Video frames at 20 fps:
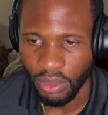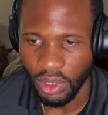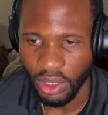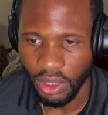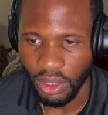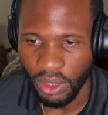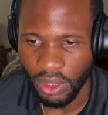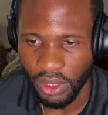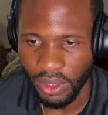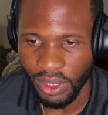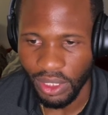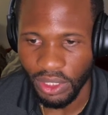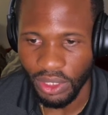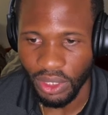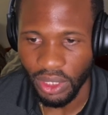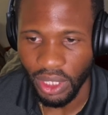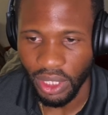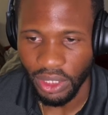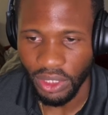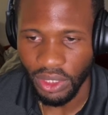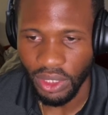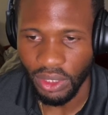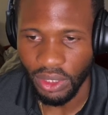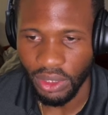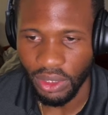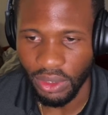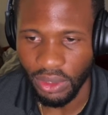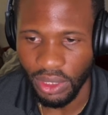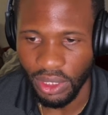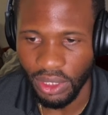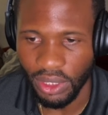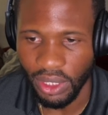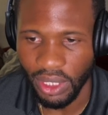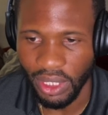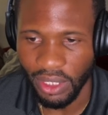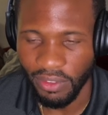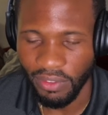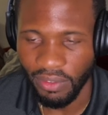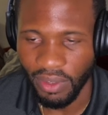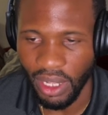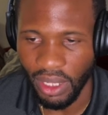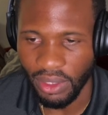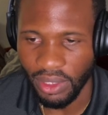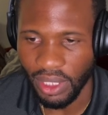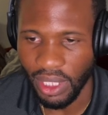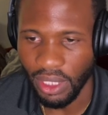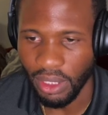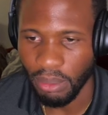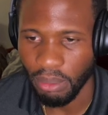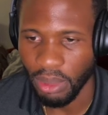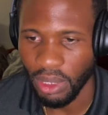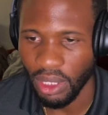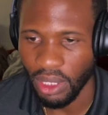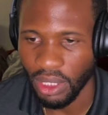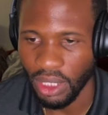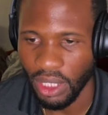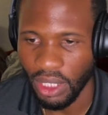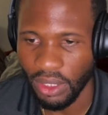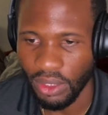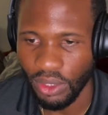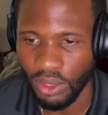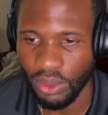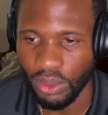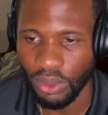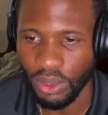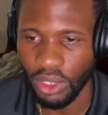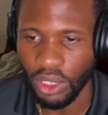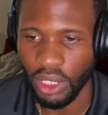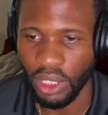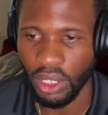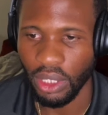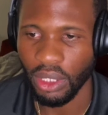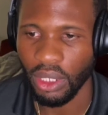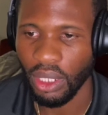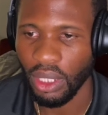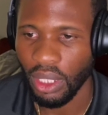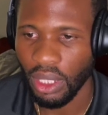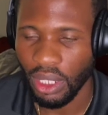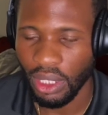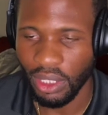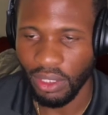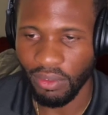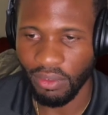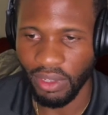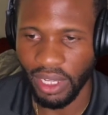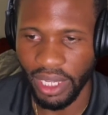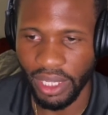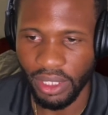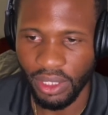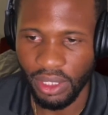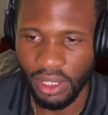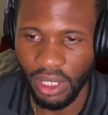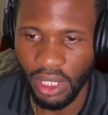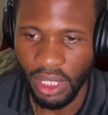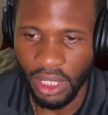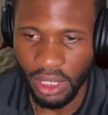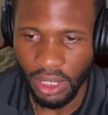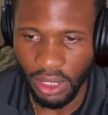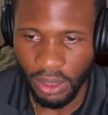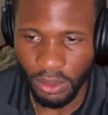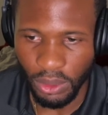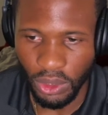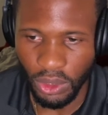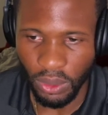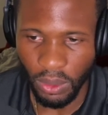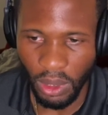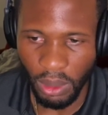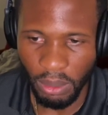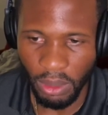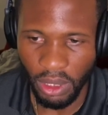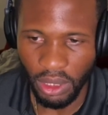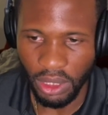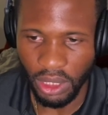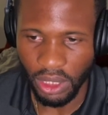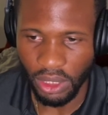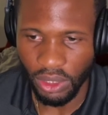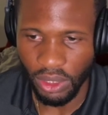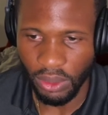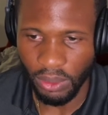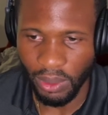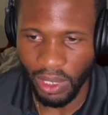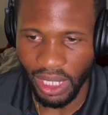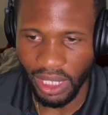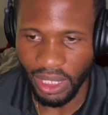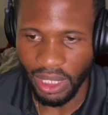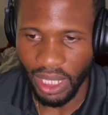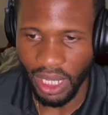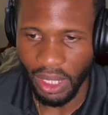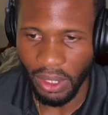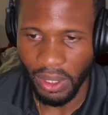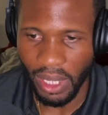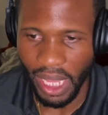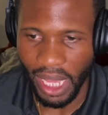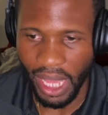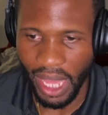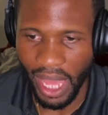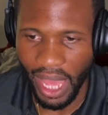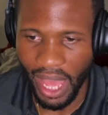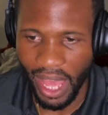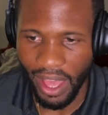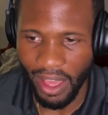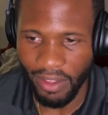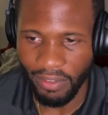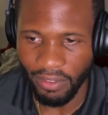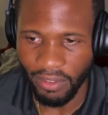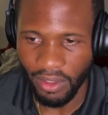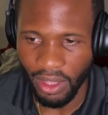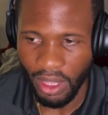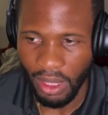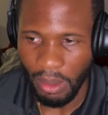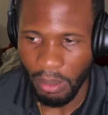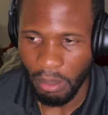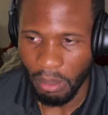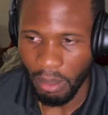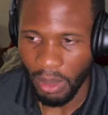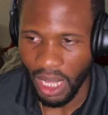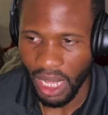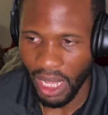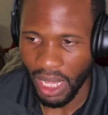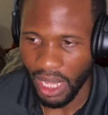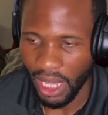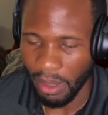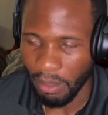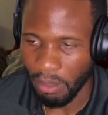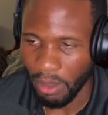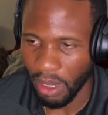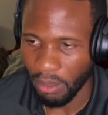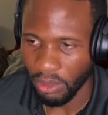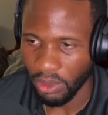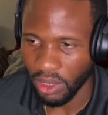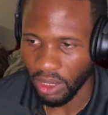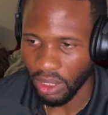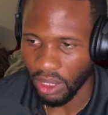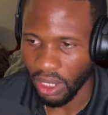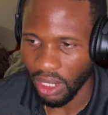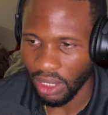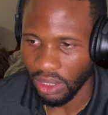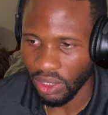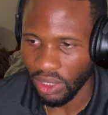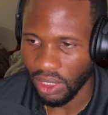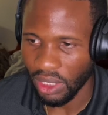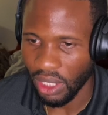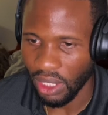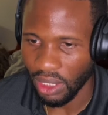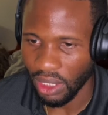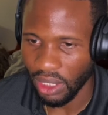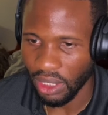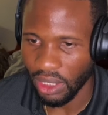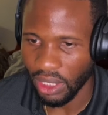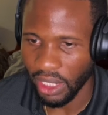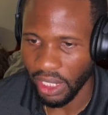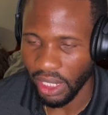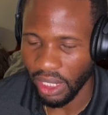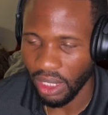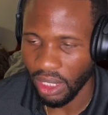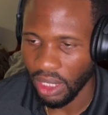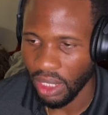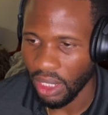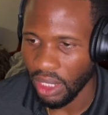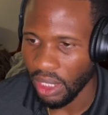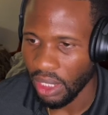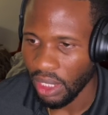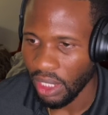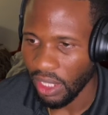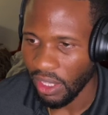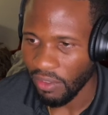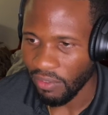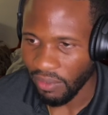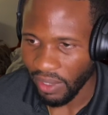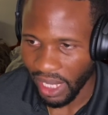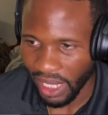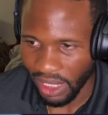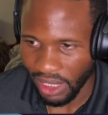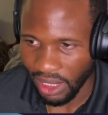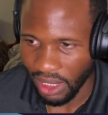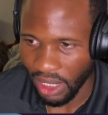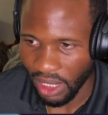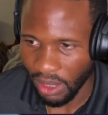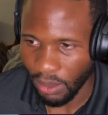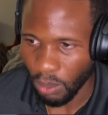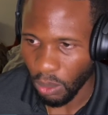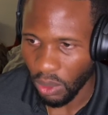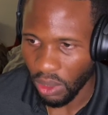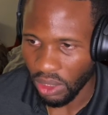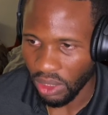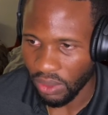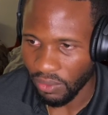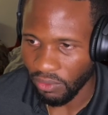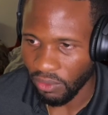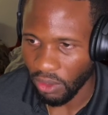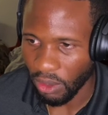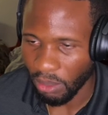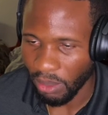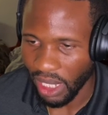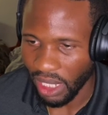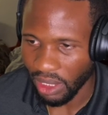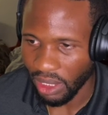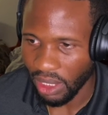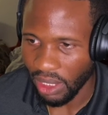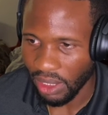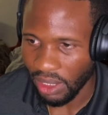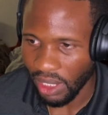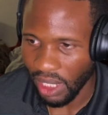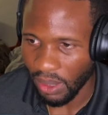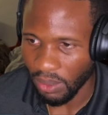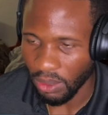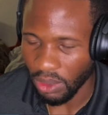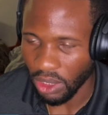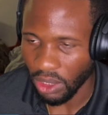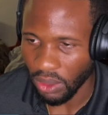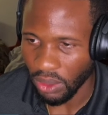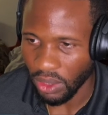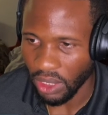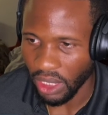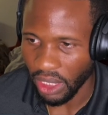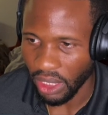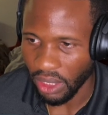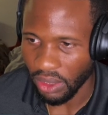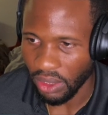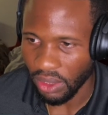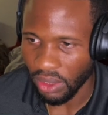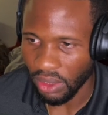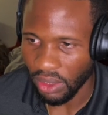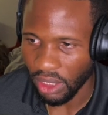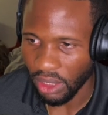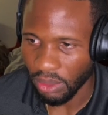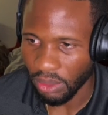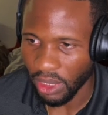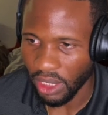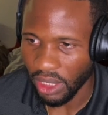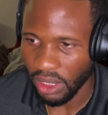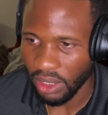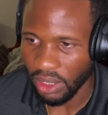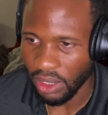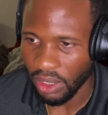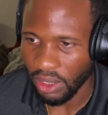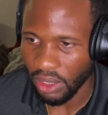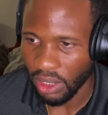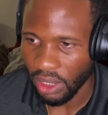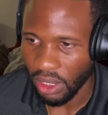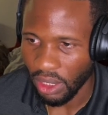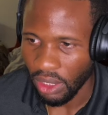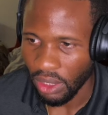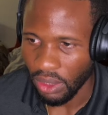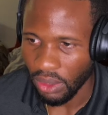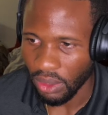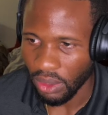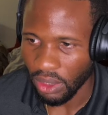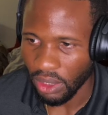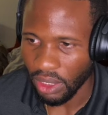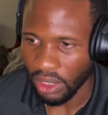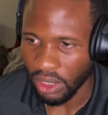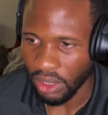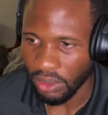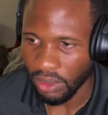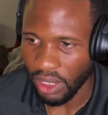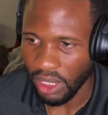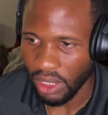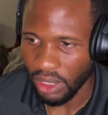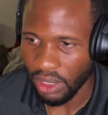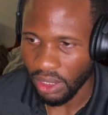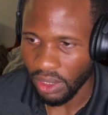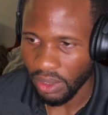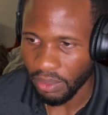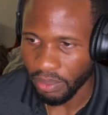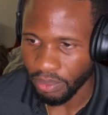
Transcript: So these are external. These are any files that you plug into your device. They will show up on here. So right now I have my memory card stuck in there. If I did want to format this, I will go here to erase. You click erase.